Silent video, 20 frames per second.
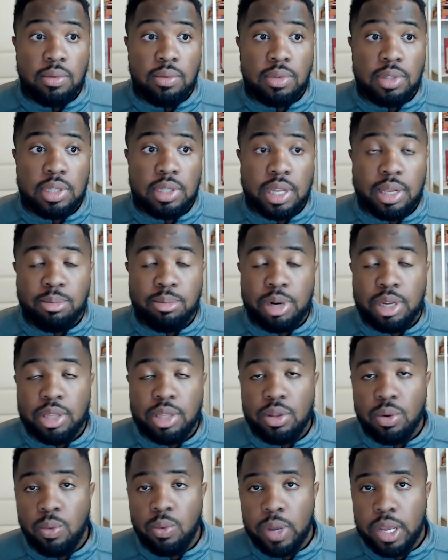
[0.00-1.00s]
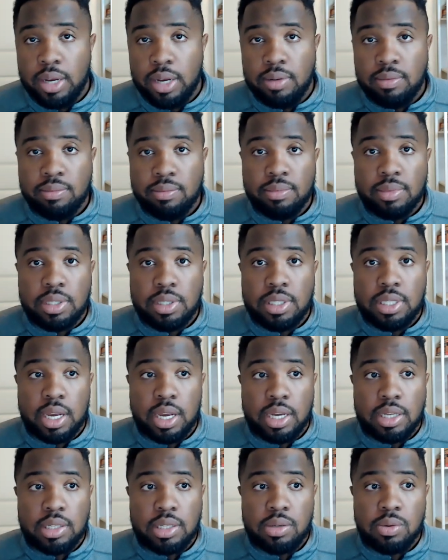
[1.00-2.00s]
celebrate the win.
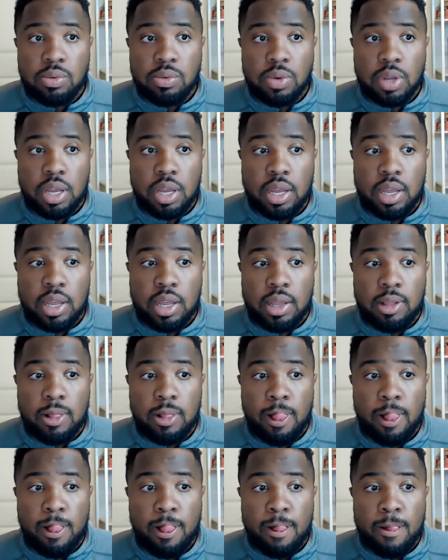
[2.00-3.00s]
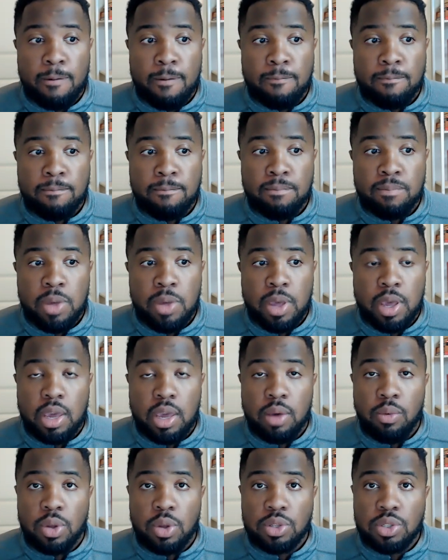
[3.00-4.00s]
Sucks. And
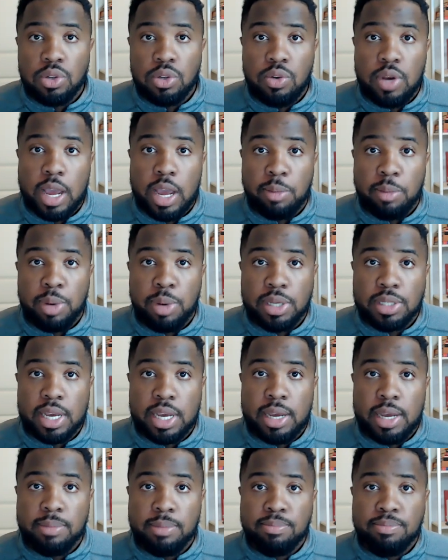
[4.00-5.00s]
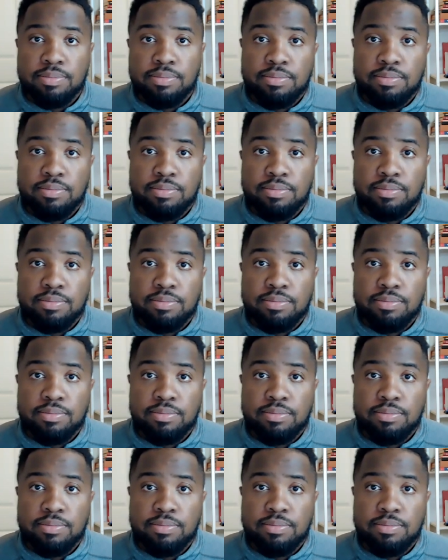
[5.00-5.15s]
get well soon, Dak Prescott.